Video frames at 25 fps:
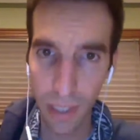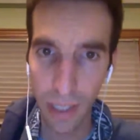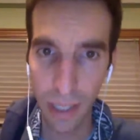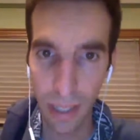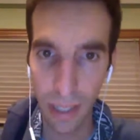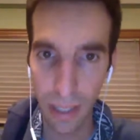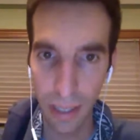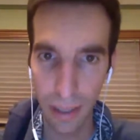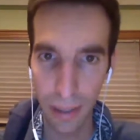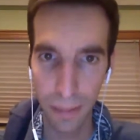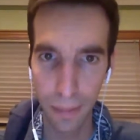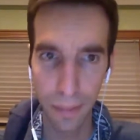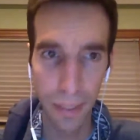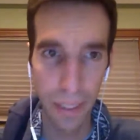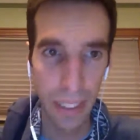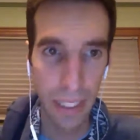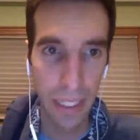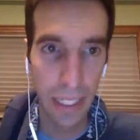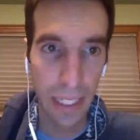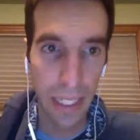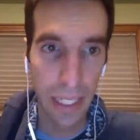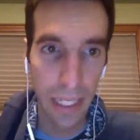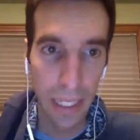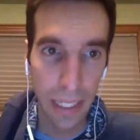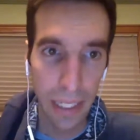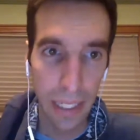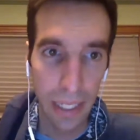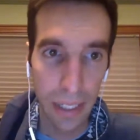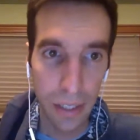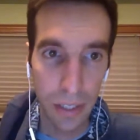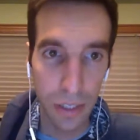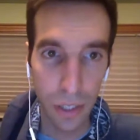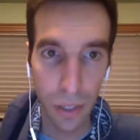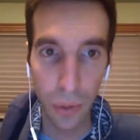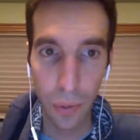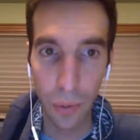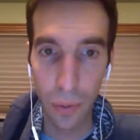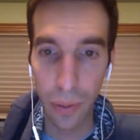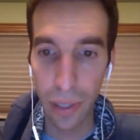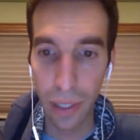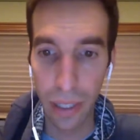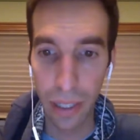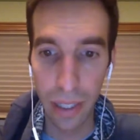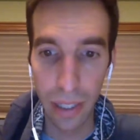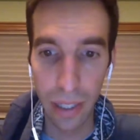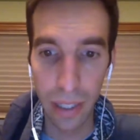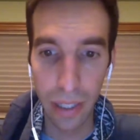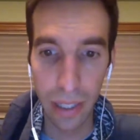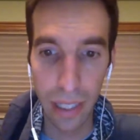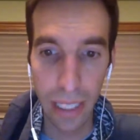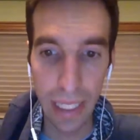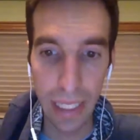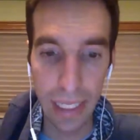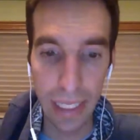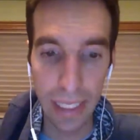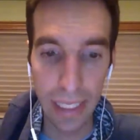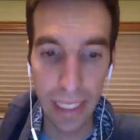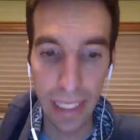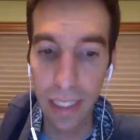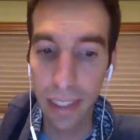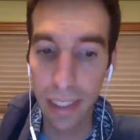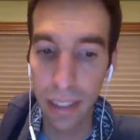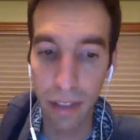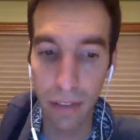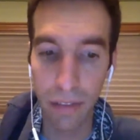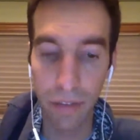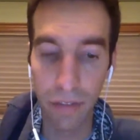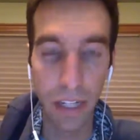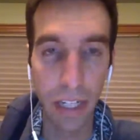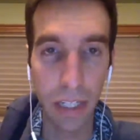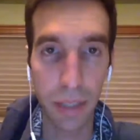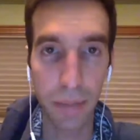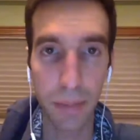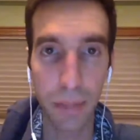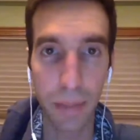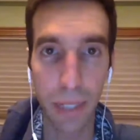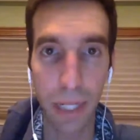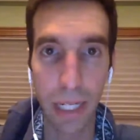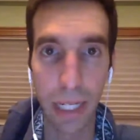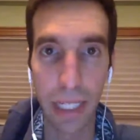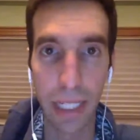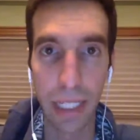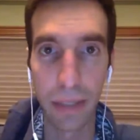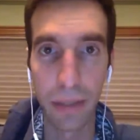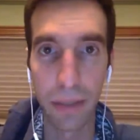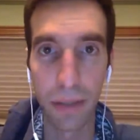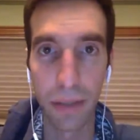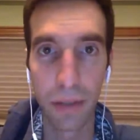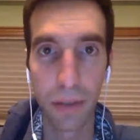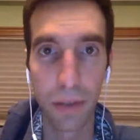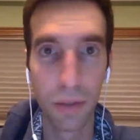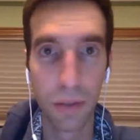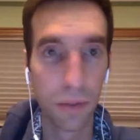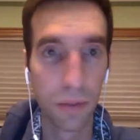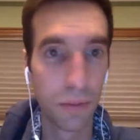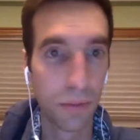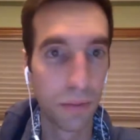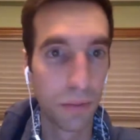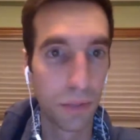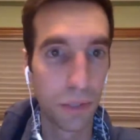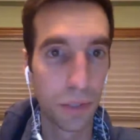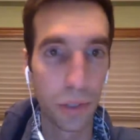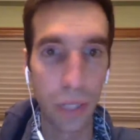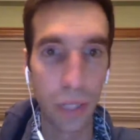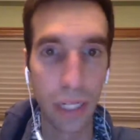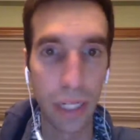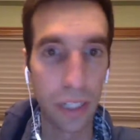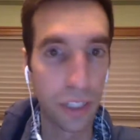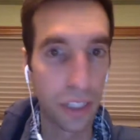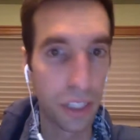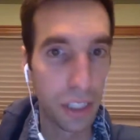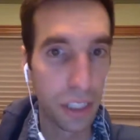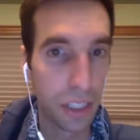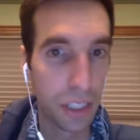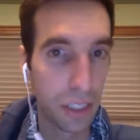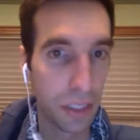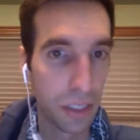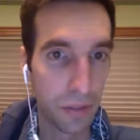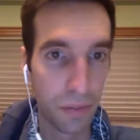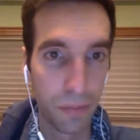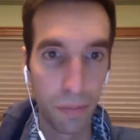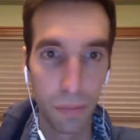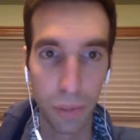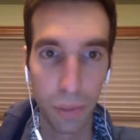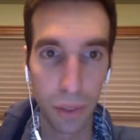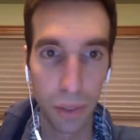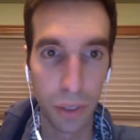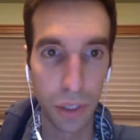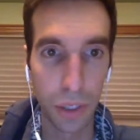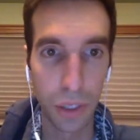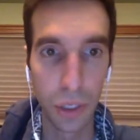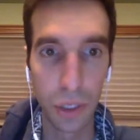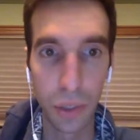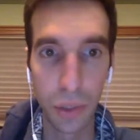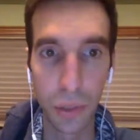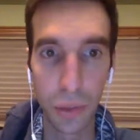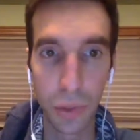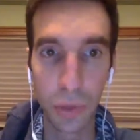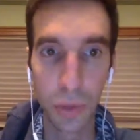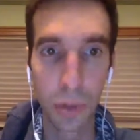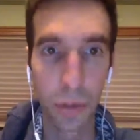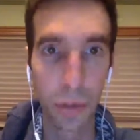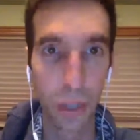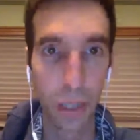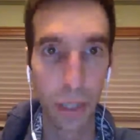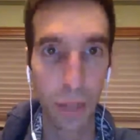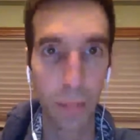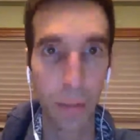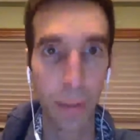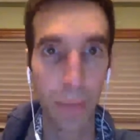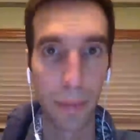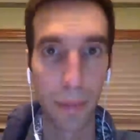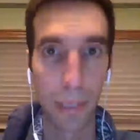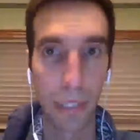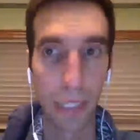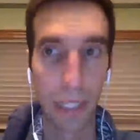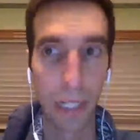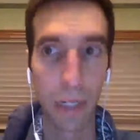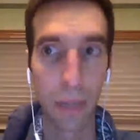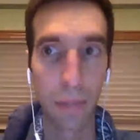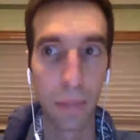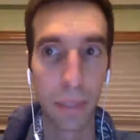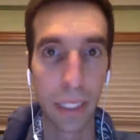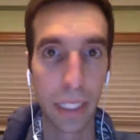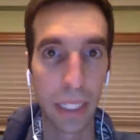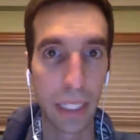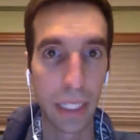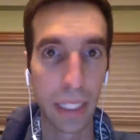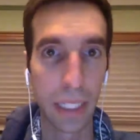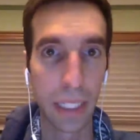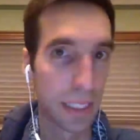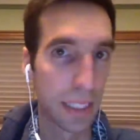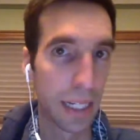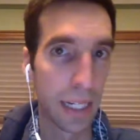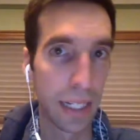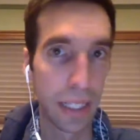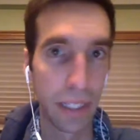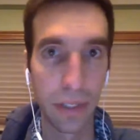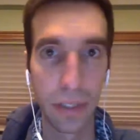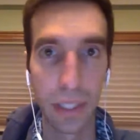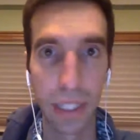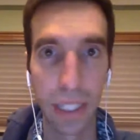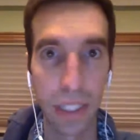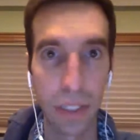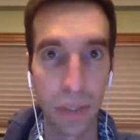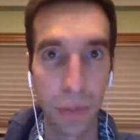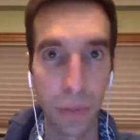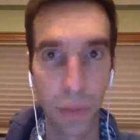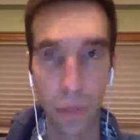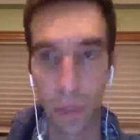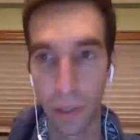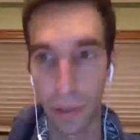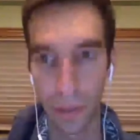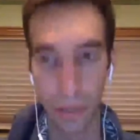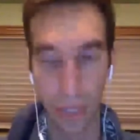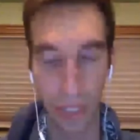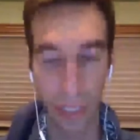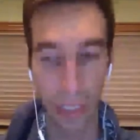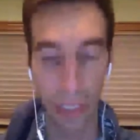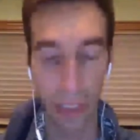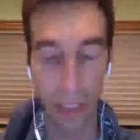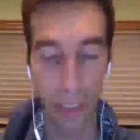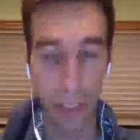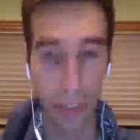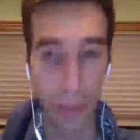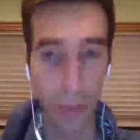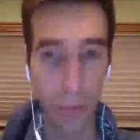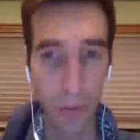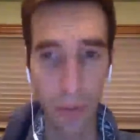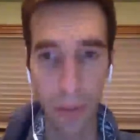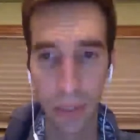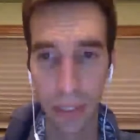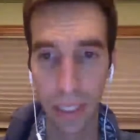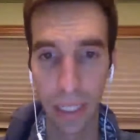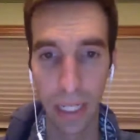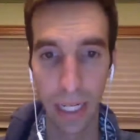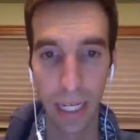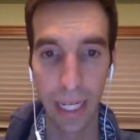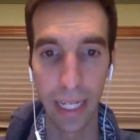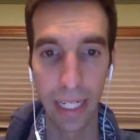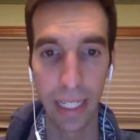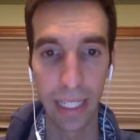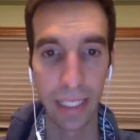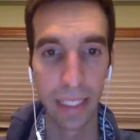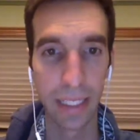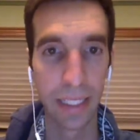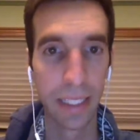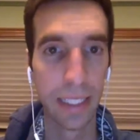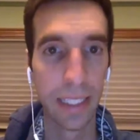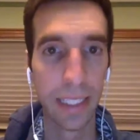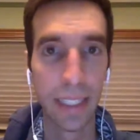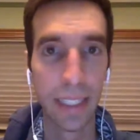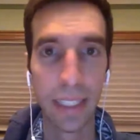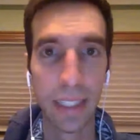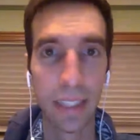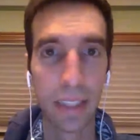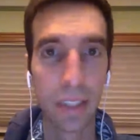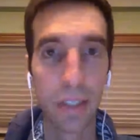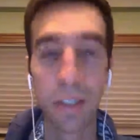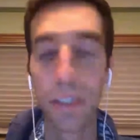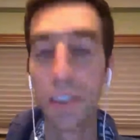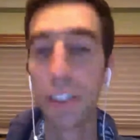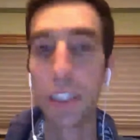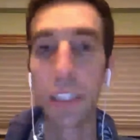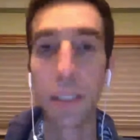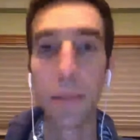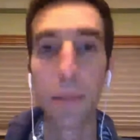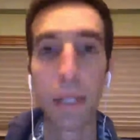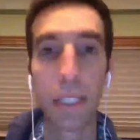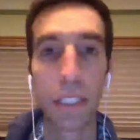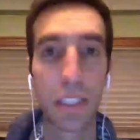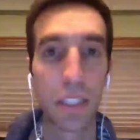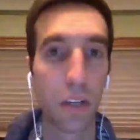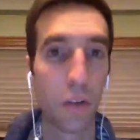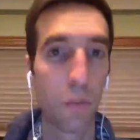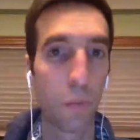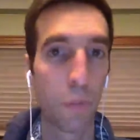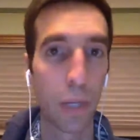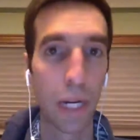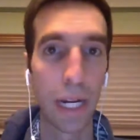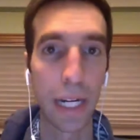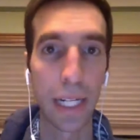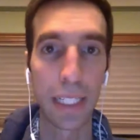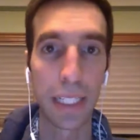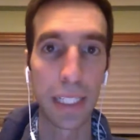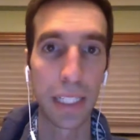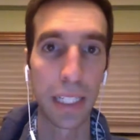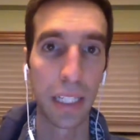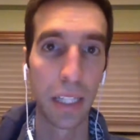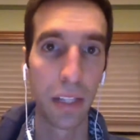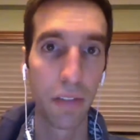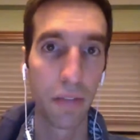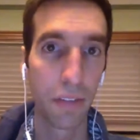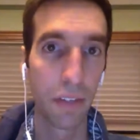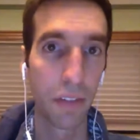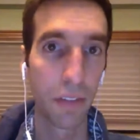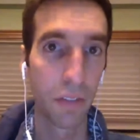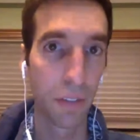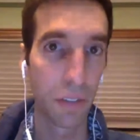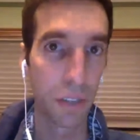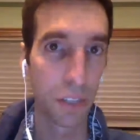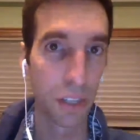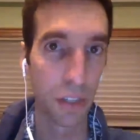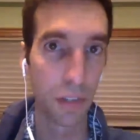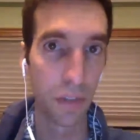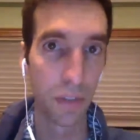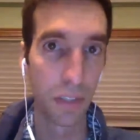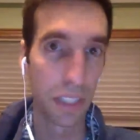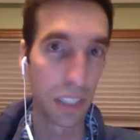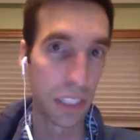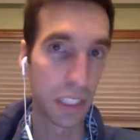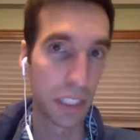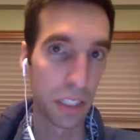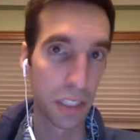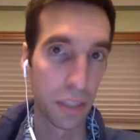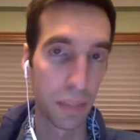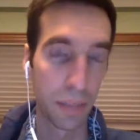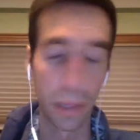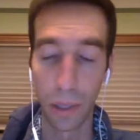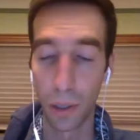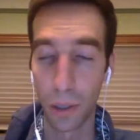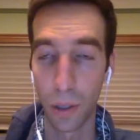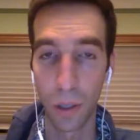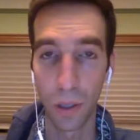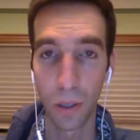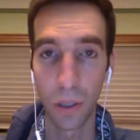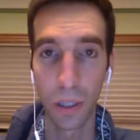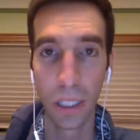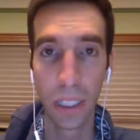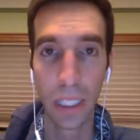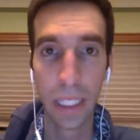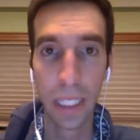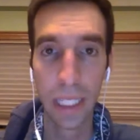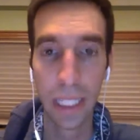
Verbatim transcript: Um, so it didn't affect my strategy to pursue direct primary care because I knew that's what I was going to do. I couldn't see myself practicing the fee for service system at all.